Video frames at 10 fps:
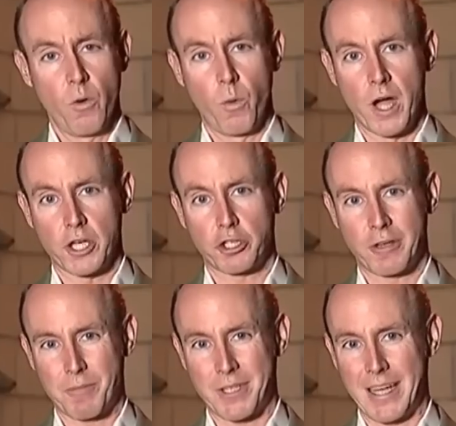We are
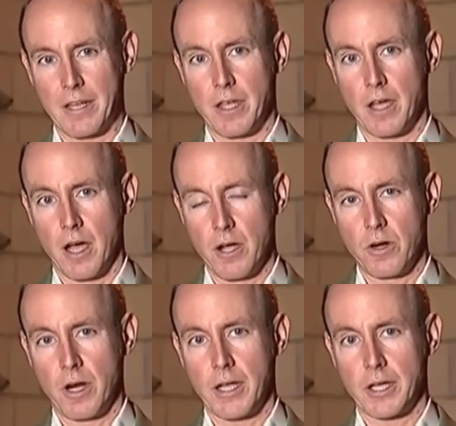trapped in the
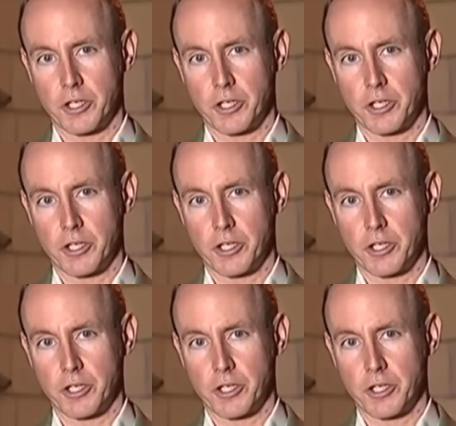only